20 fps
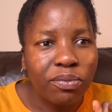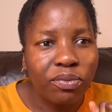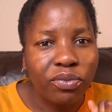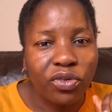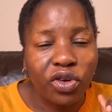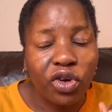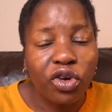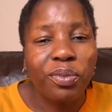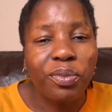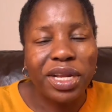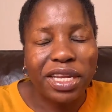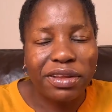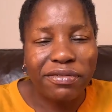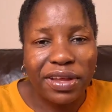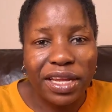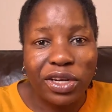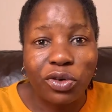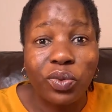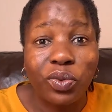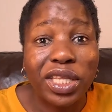recruitment
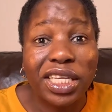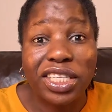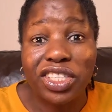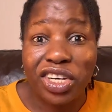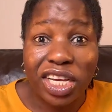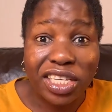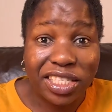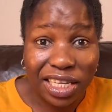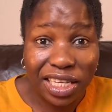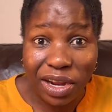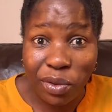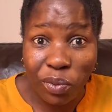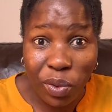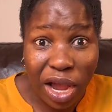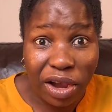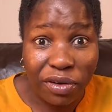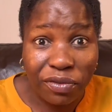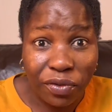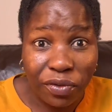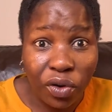event with the trust that I
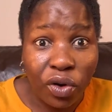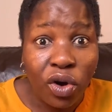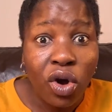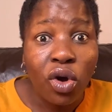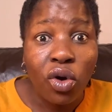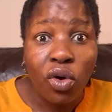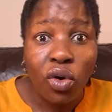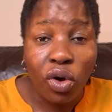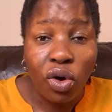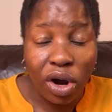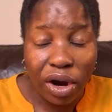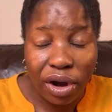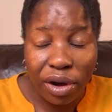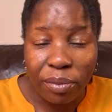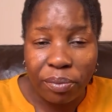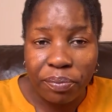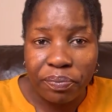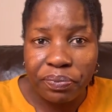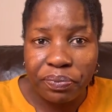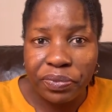work for,
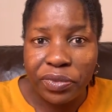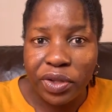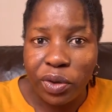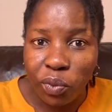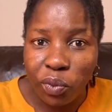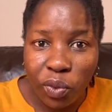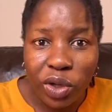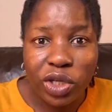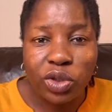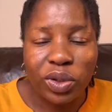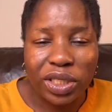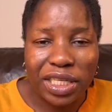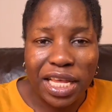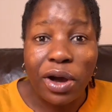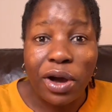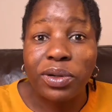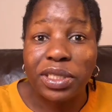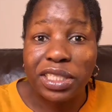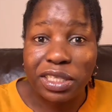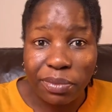which was
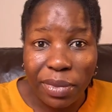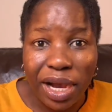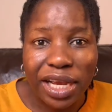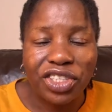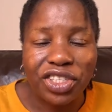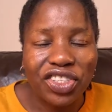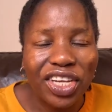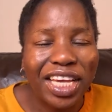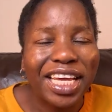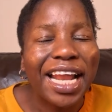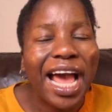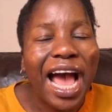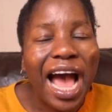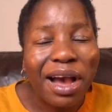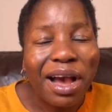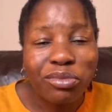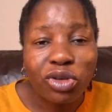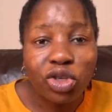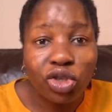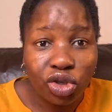held in March, and
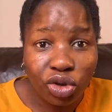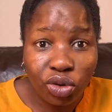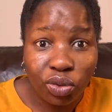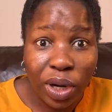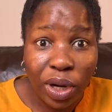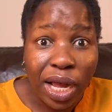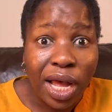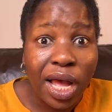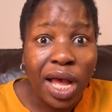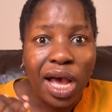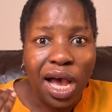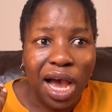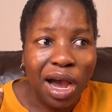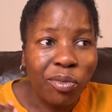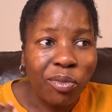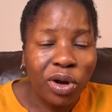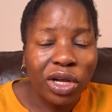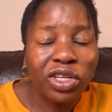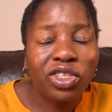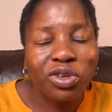I'm sure
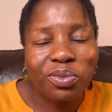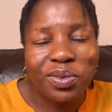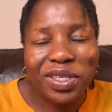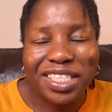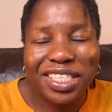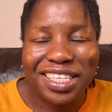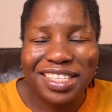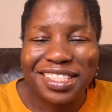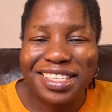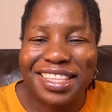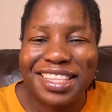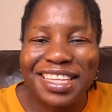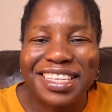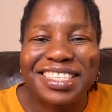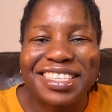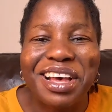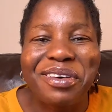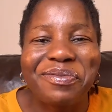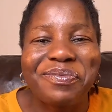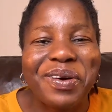I'm going to be chasing
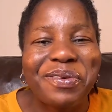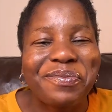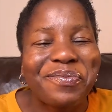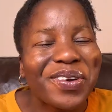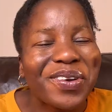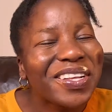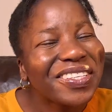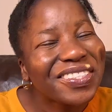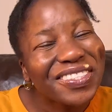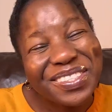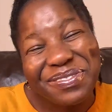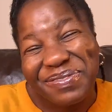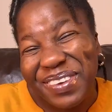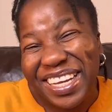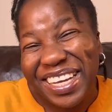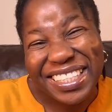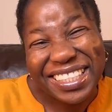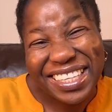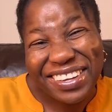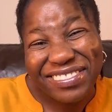this up. I'm going to
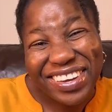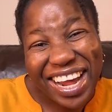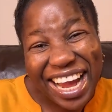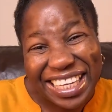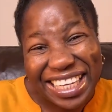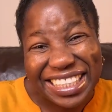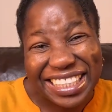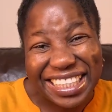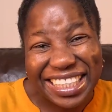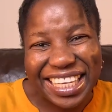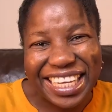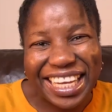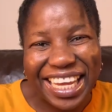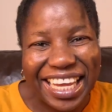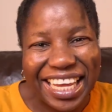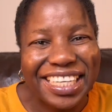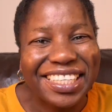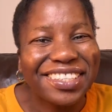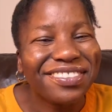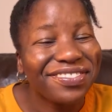speak to them nicely
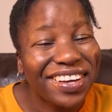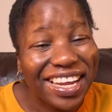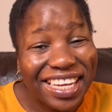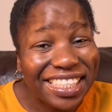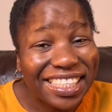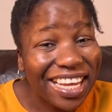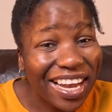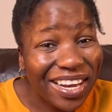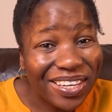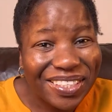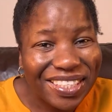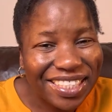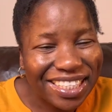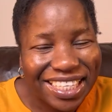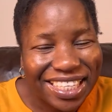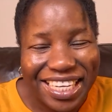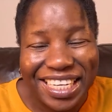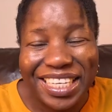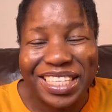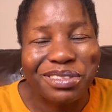and find out
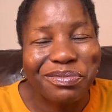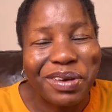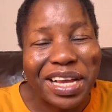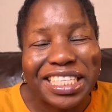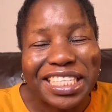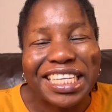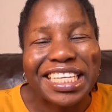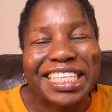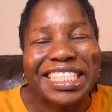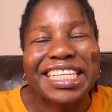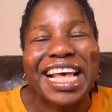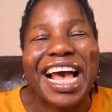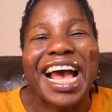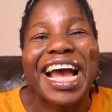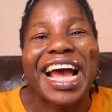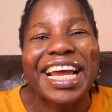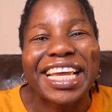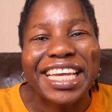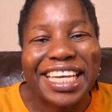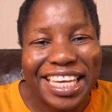in as much as
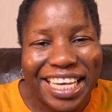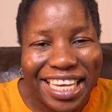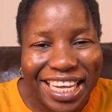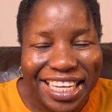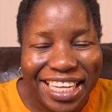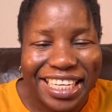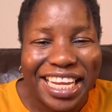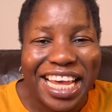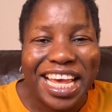I can